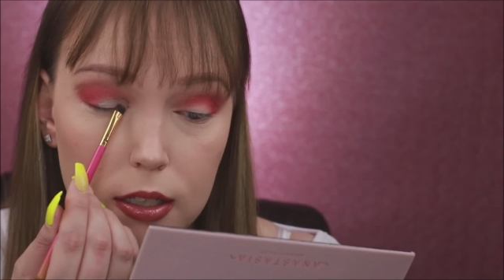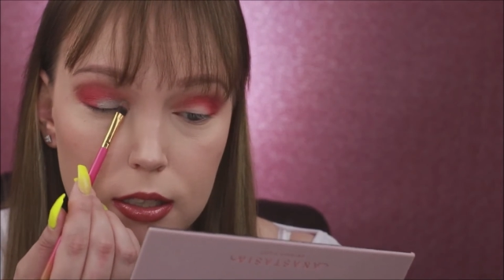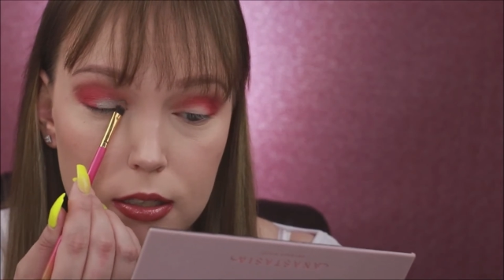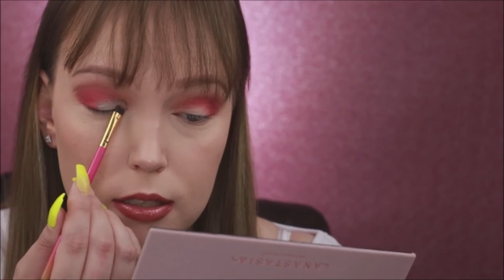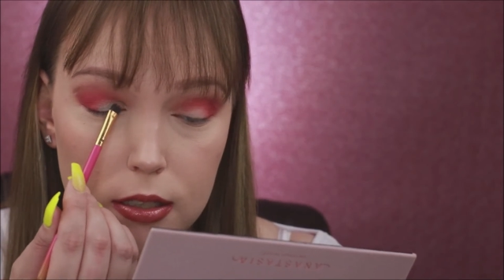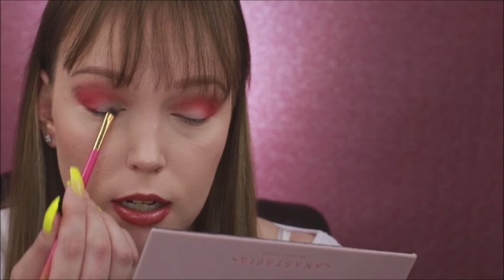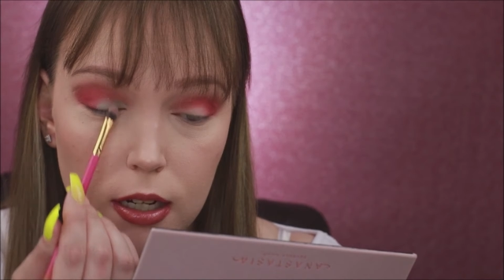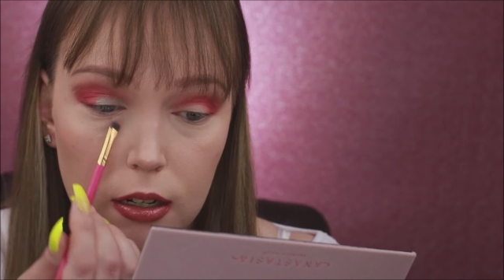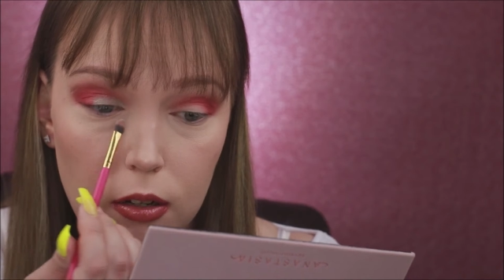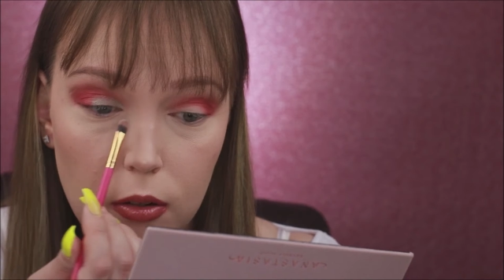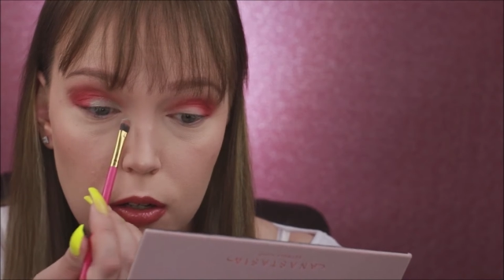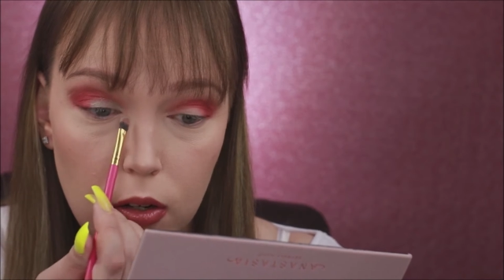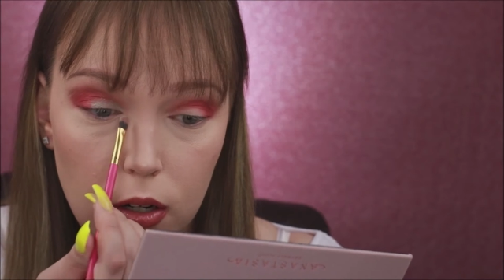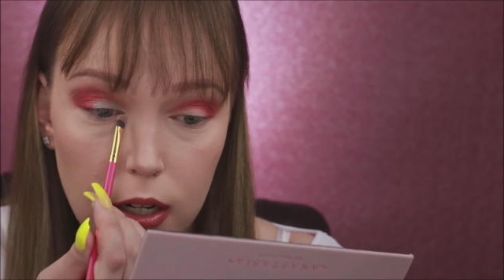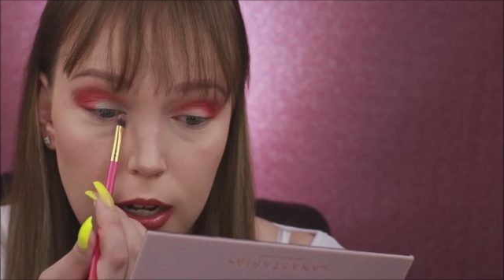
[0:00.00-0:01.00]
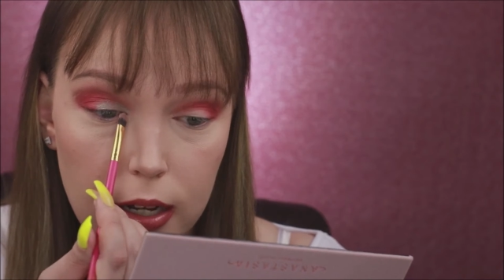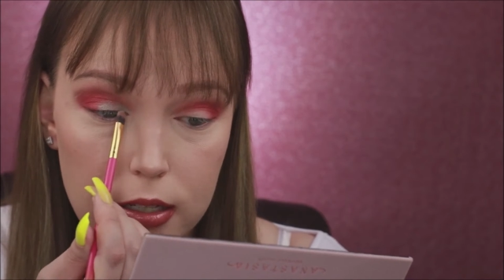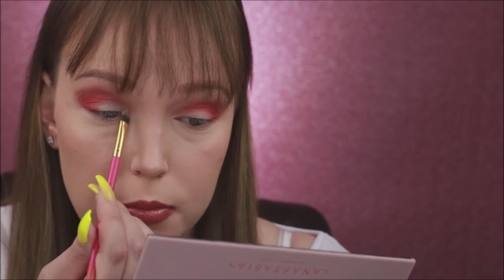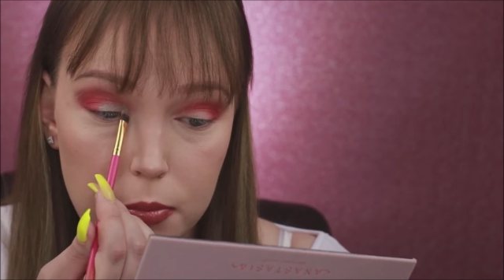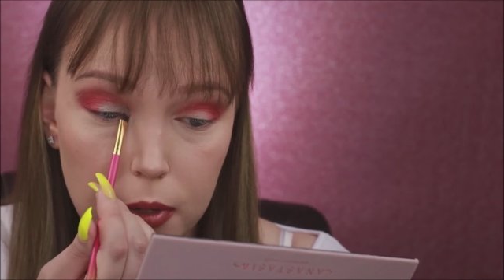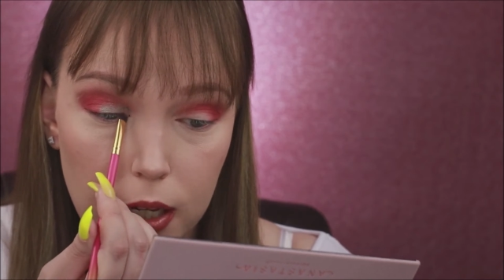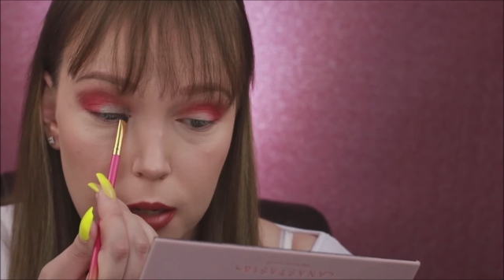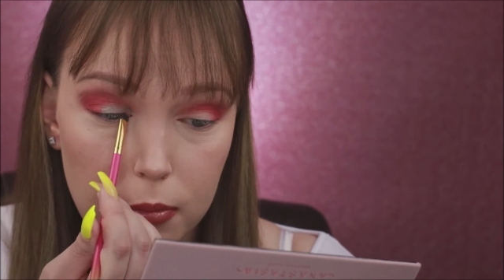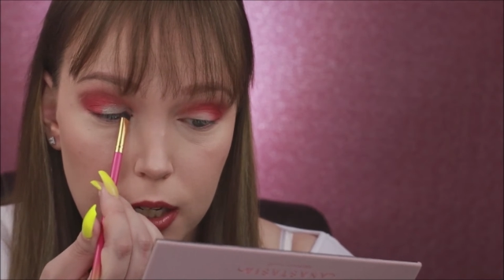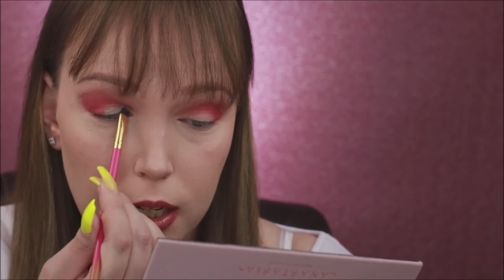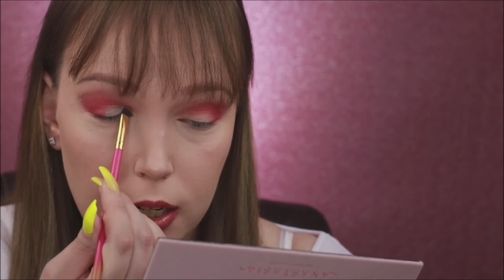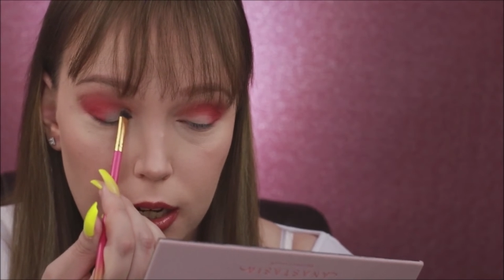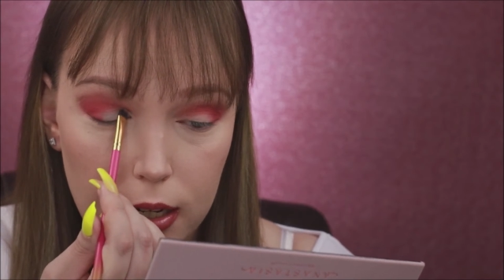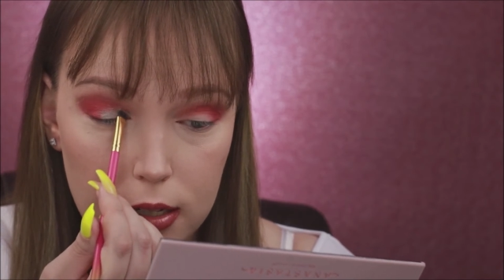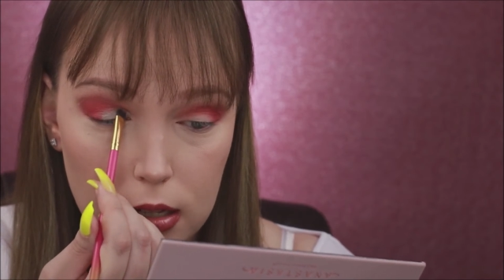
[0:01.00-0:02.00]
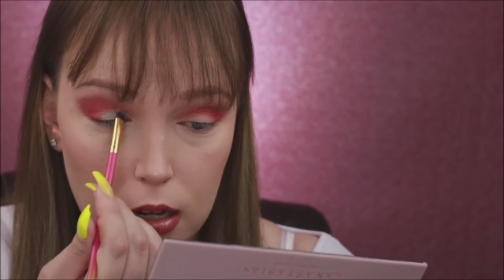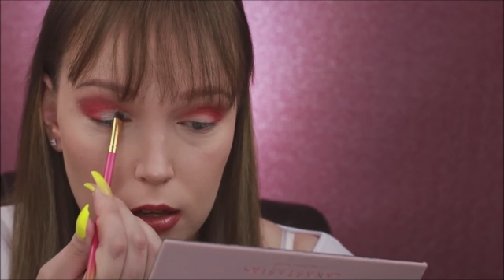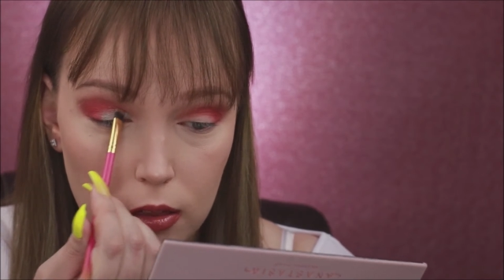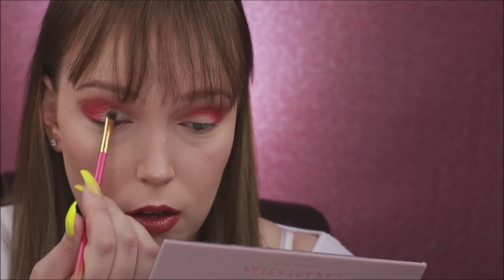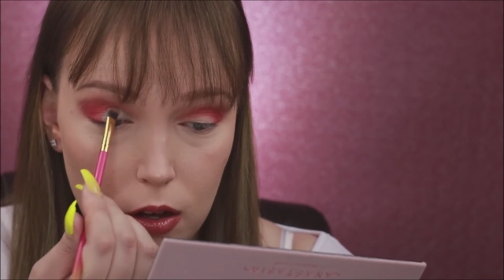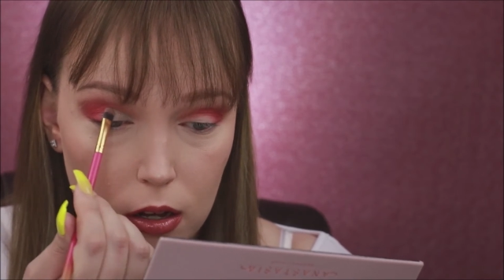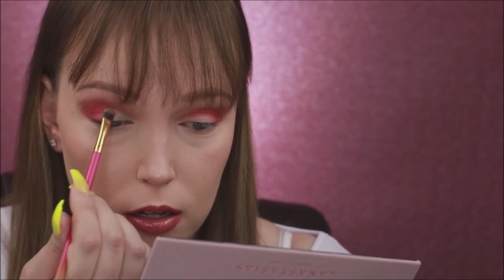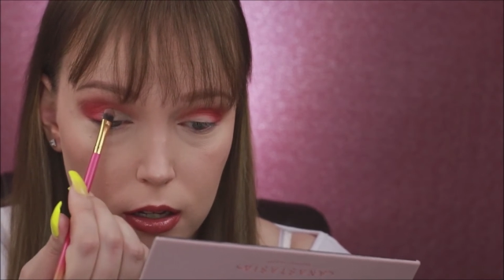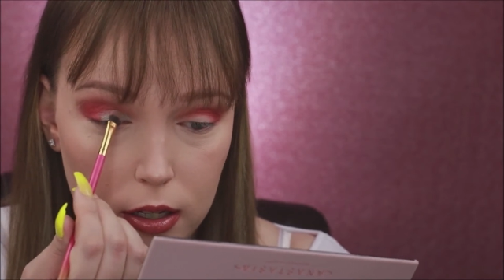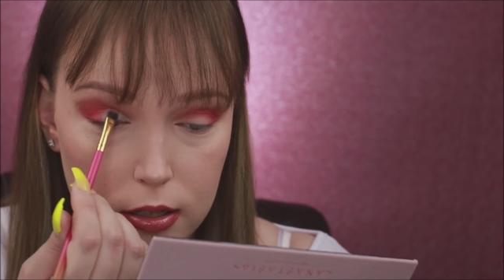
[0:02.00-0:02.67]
It's not going on as pigmented as I thought.